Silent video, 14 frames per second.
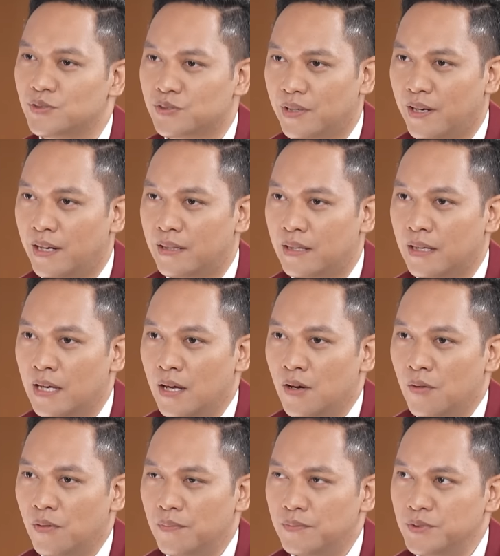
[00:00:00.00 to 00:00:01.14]
Trade
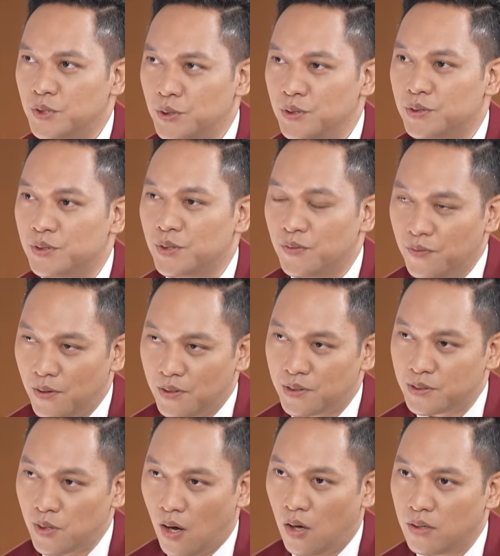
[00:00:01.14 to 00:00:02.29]
choose to focus
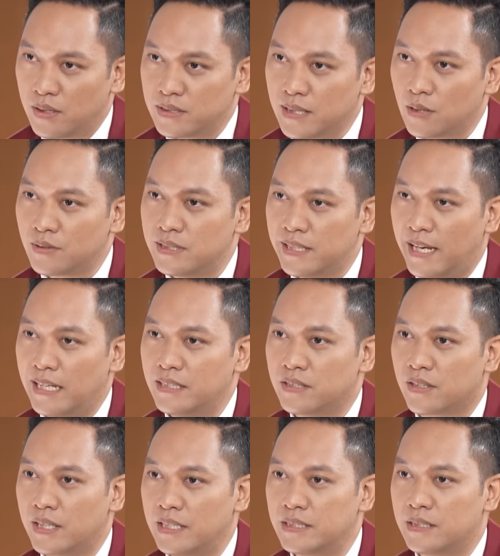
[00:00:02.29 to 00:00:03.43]
on the Southeast Asia
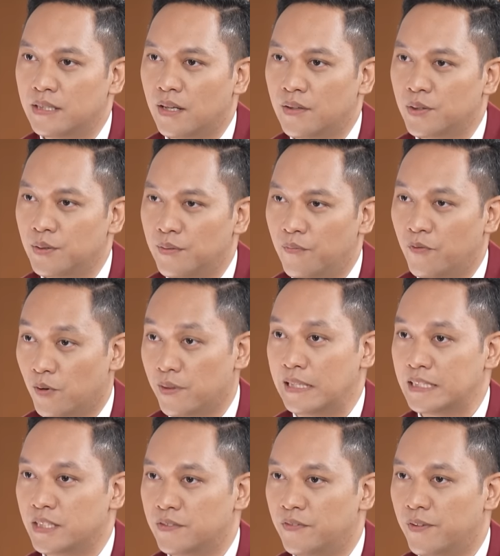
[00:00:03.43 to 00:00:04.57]
region for this
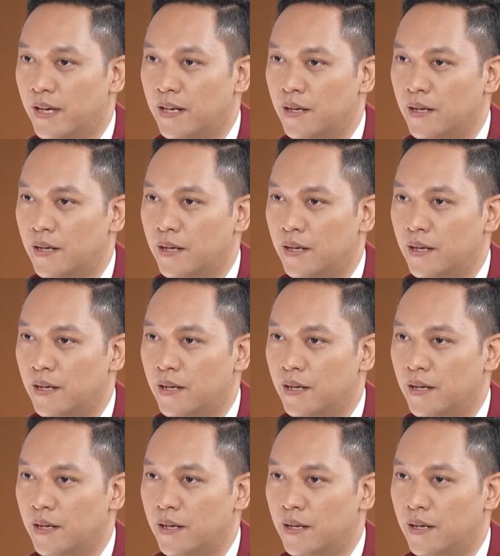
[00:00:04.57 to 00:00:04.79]
event?